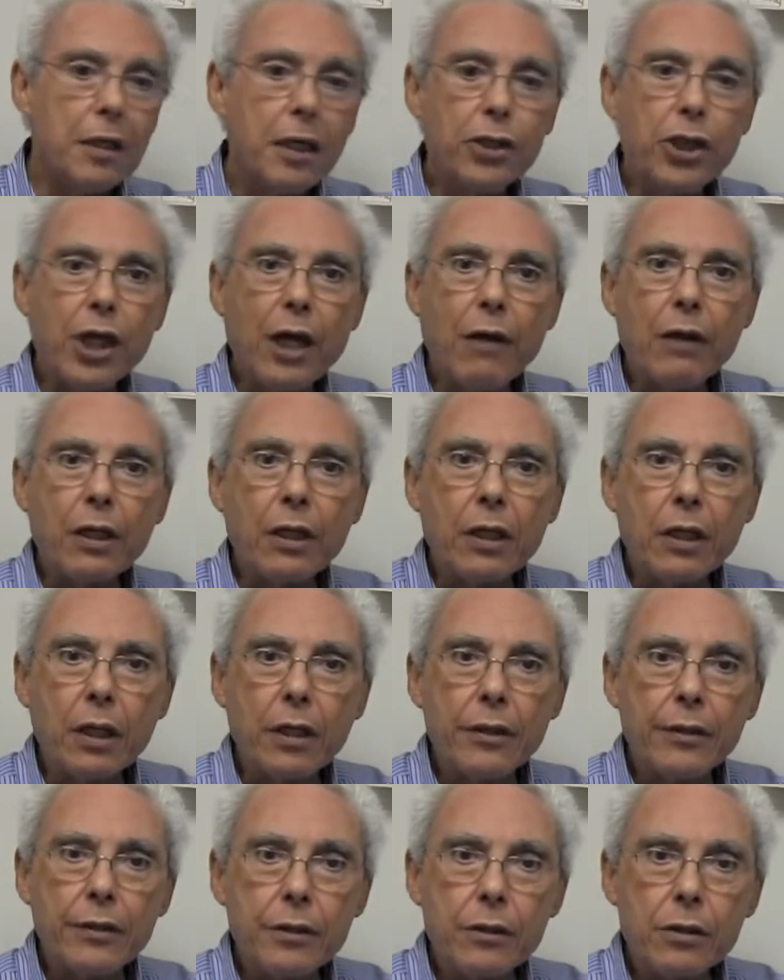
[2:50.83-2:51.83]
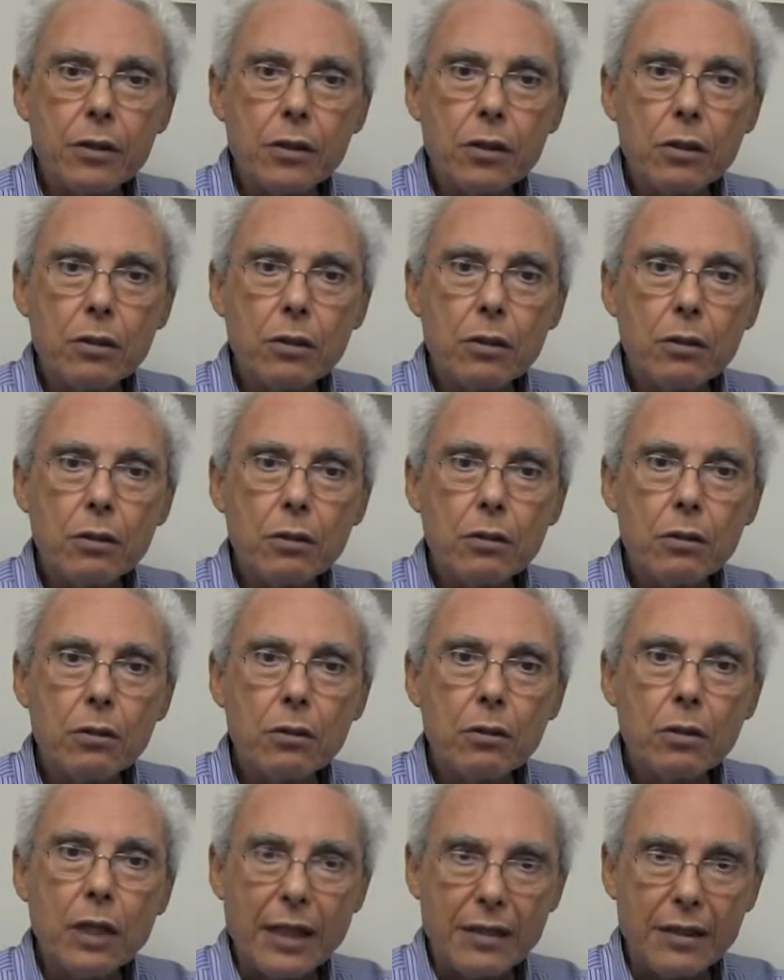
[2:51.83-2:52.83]
Shower curtains
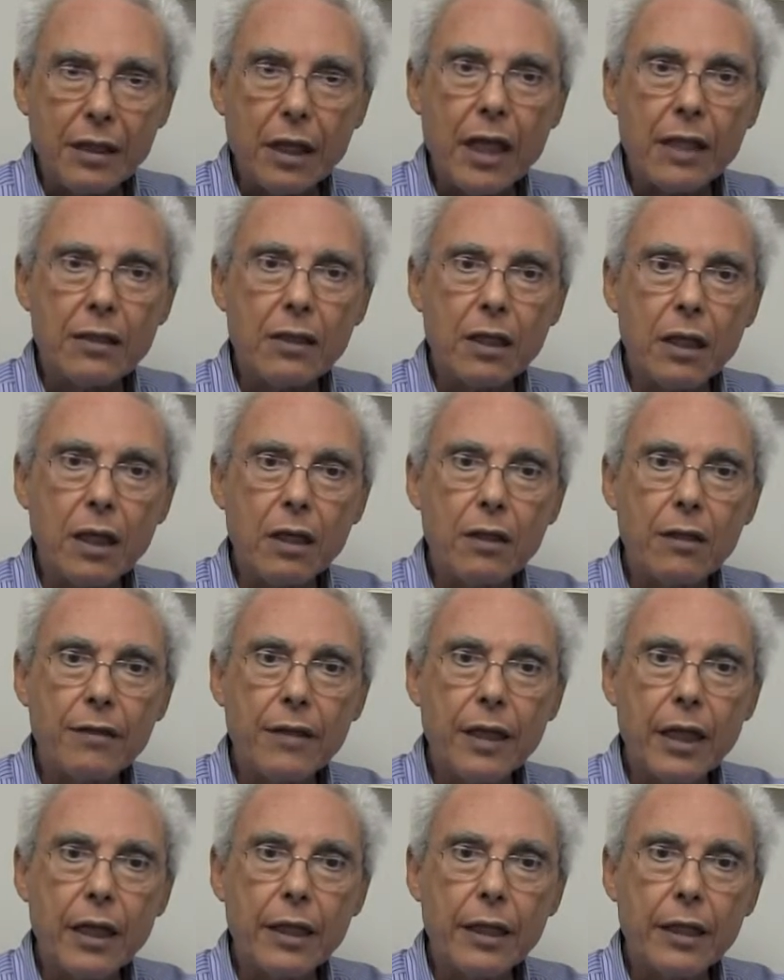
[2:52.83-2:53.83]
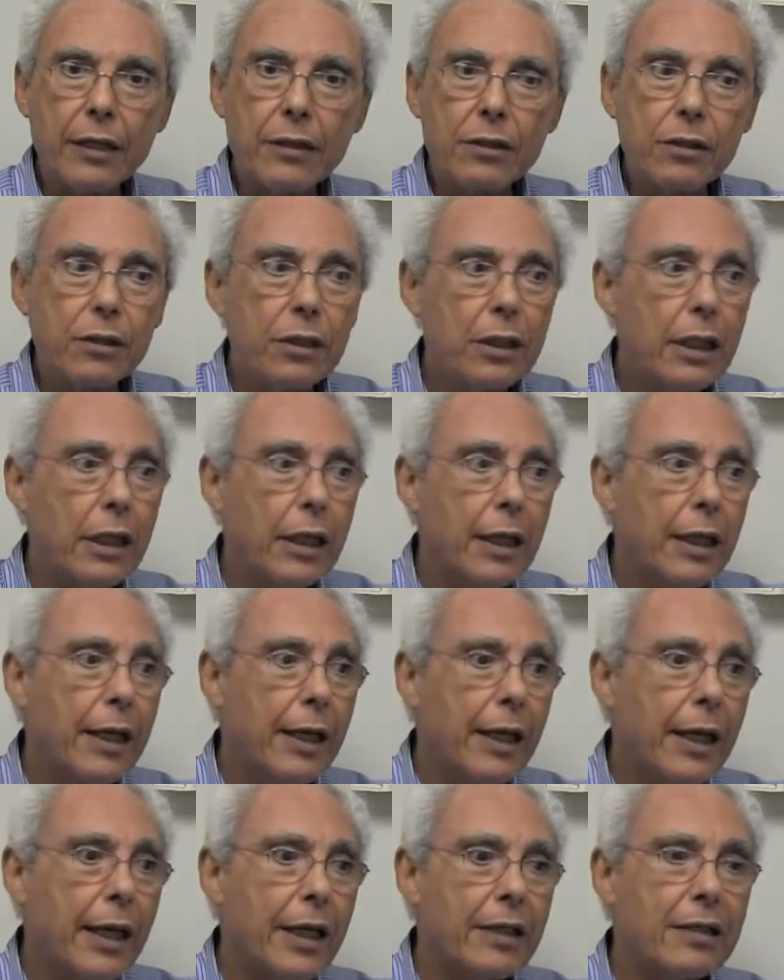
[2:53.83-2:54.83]
has a lot of phthalates.
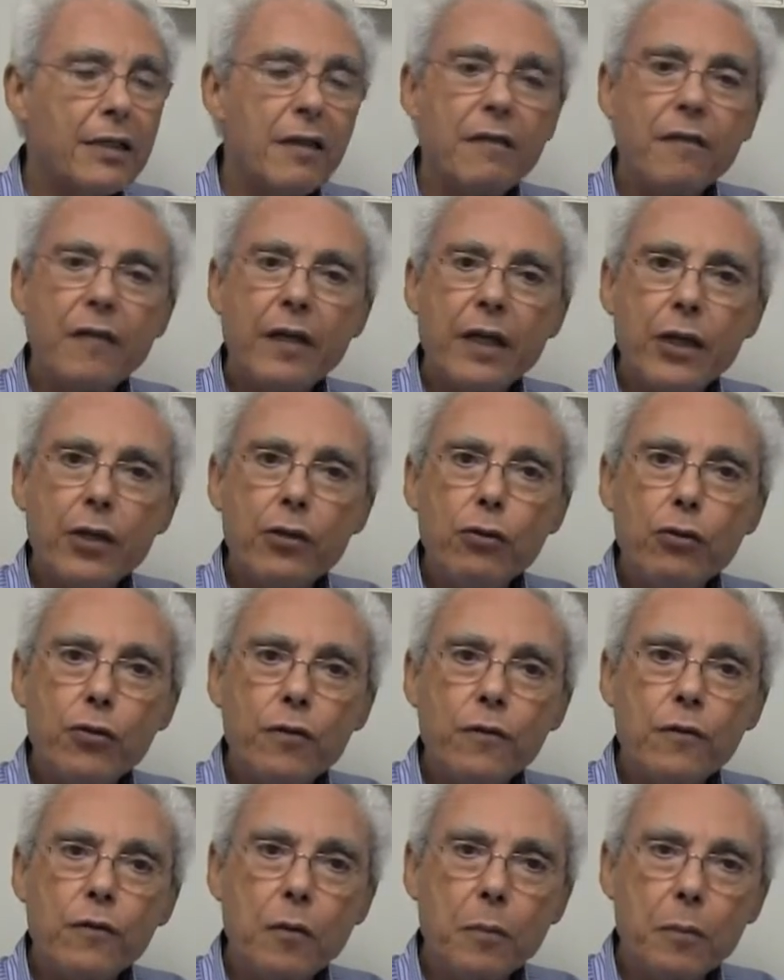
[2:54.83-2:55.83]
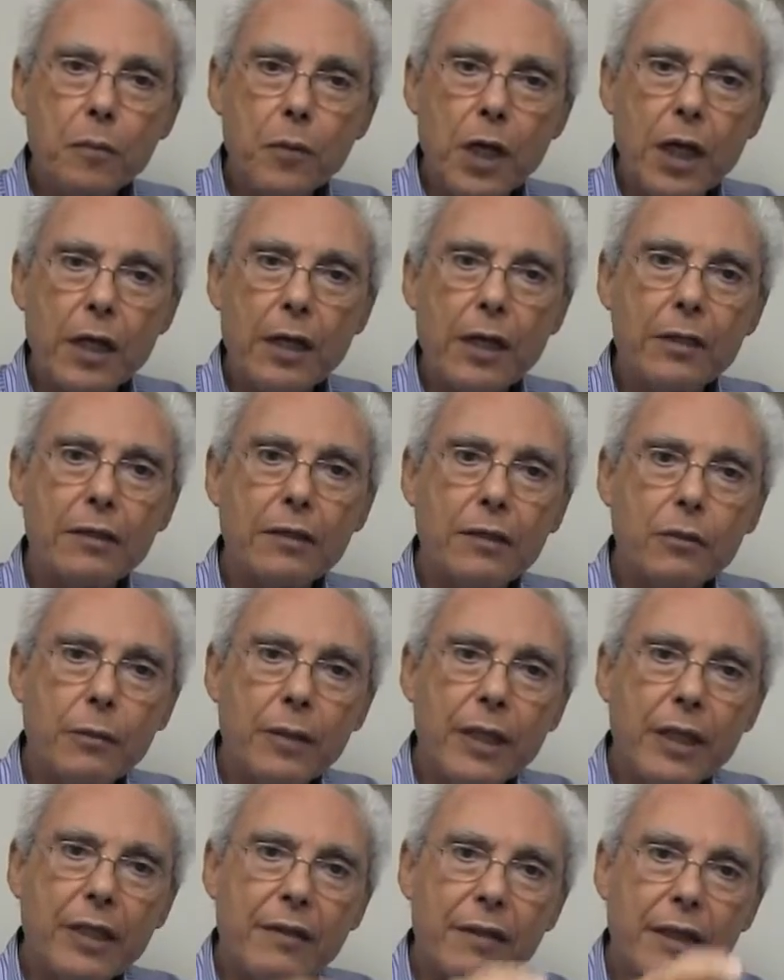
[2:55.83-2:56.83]
It's a very useful product to
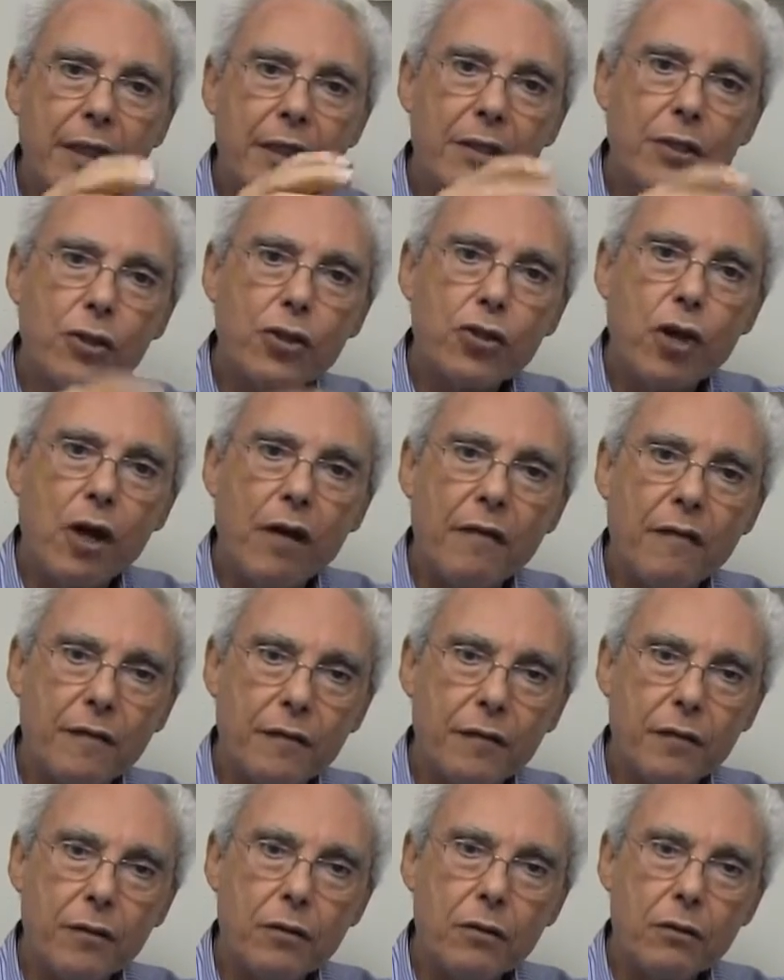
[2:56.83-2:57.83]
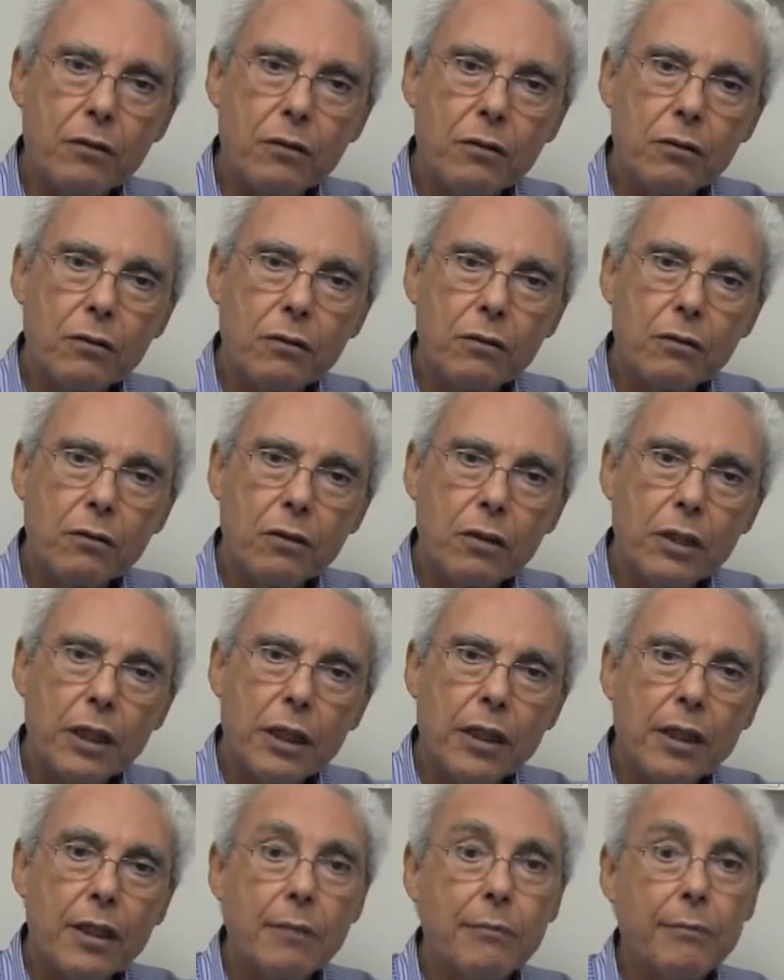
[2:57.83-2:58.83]
make things soft,
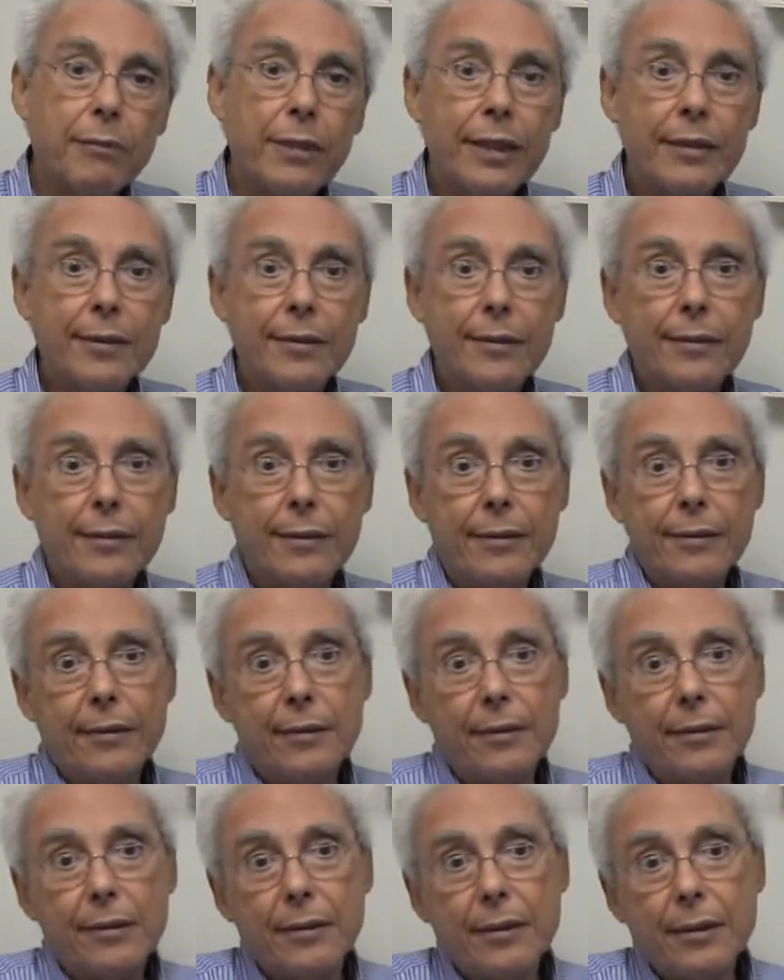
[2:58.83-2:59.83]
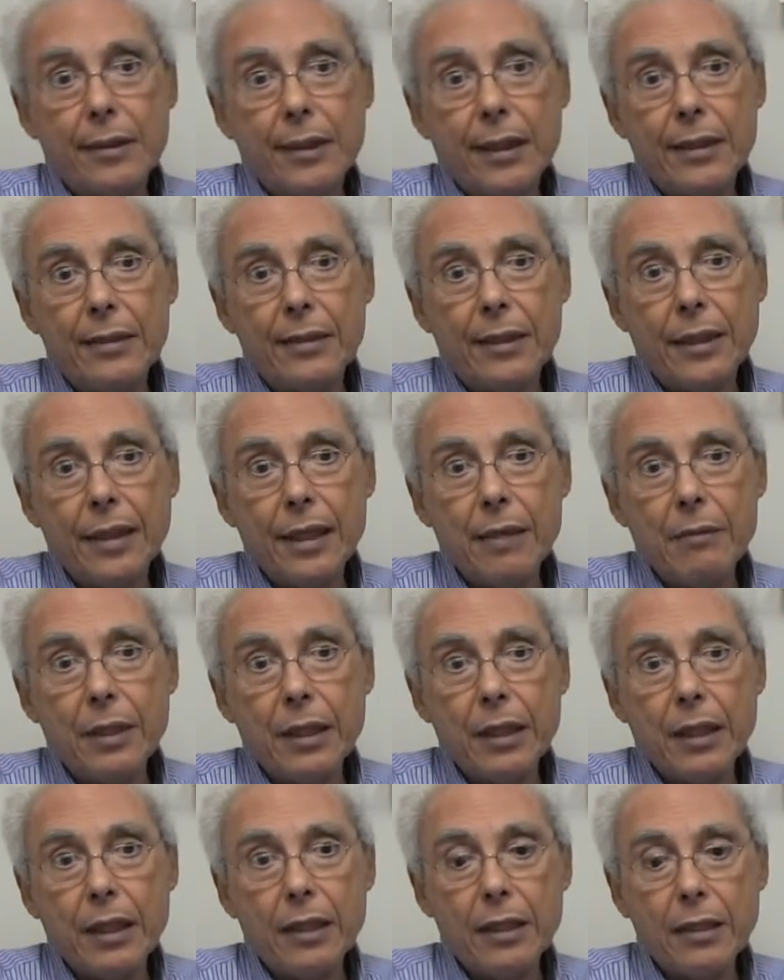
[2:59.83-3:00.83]
but it's a
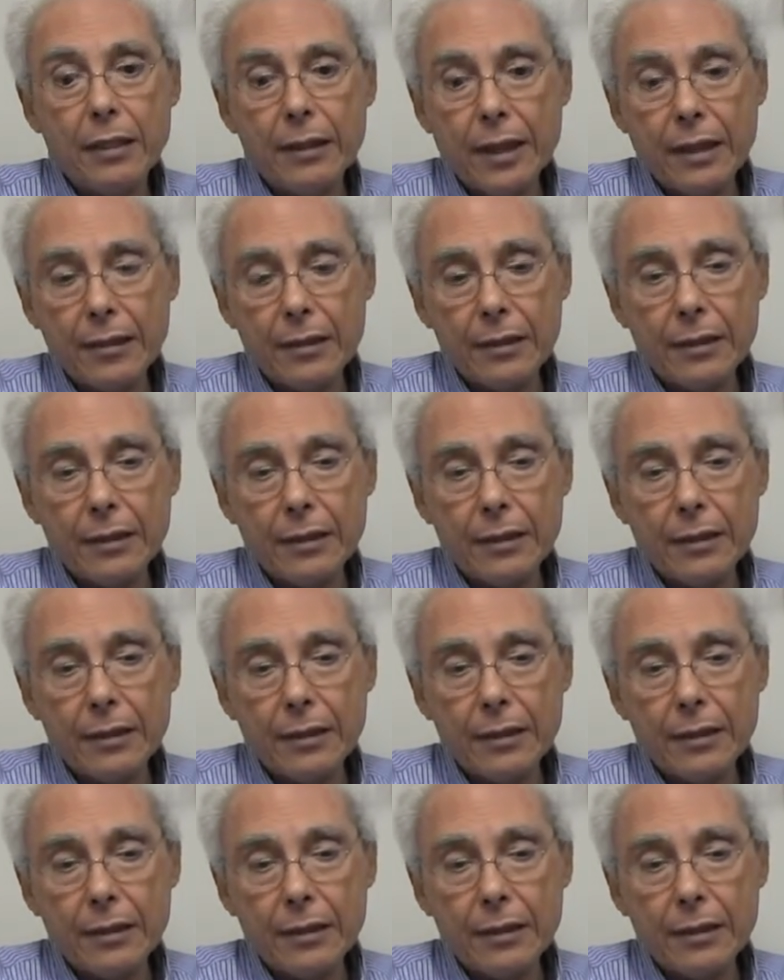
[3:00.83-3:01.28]
chemical that